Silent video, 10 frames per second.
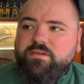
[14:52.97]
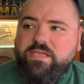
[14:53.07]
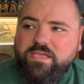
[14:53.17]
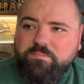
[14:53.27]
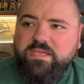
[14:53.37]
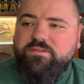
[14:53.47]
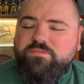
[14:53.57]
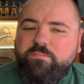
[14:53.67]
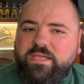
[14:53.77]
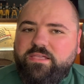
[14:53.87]
he could be in
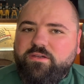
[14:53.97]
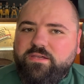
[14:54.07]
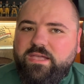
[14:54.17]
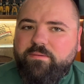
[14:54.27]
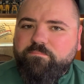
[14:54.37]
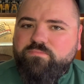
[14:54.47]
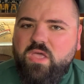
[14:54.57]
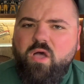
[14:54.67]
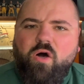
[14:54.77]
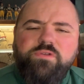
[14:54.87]
for a big year again.
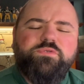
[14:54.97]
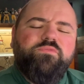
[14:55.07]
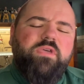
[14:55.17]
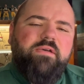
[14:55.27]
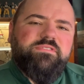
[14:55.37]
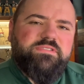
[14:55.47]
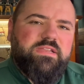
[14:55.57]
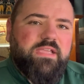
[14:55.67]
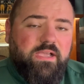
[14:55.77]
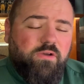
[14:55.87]
Also, if you haven't seen
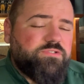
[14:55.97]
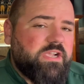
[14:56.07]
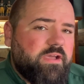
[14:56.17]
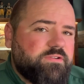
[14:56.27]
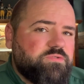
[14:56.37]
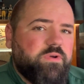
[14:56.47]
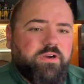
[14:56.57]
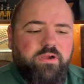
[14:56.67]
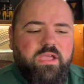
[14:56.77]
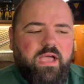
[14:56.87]
it yet, go check out on
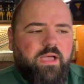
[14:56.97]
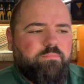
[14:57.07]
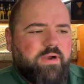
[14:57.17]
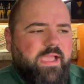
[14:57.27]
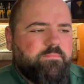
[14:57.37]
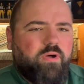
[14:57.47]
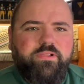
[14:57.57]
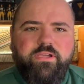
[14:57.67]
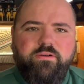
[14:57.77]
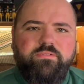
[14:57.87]
Twitter. Brian
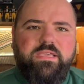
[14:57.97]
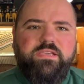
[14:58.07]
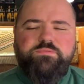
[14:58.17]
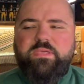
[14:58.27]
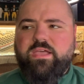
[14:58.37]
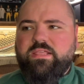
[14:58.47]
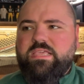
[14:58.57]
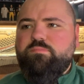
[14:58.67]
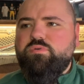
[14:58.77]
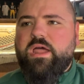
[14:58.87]
Baldinger of ESPN,
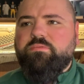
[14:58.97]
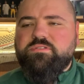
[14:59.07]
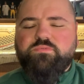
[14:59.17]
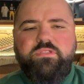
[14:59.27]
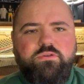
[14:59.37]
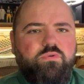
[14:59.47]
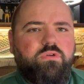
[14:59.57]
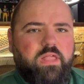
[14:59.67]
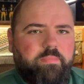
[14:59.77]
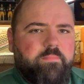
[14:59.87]
he put out this really cool
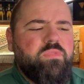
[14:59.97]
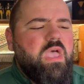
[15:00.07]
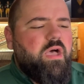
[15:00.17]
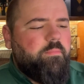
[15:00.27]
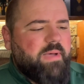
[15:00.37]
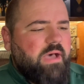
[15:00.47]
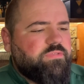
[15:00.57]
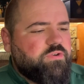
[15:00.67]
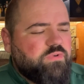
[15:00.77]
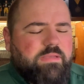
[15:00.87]
clip
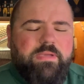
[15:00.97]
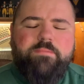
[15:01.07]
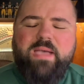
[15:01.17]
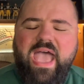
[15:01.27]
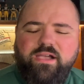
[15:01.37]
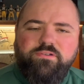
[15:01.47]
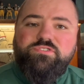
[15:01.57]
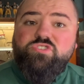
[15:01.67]
about the Green Bay Packers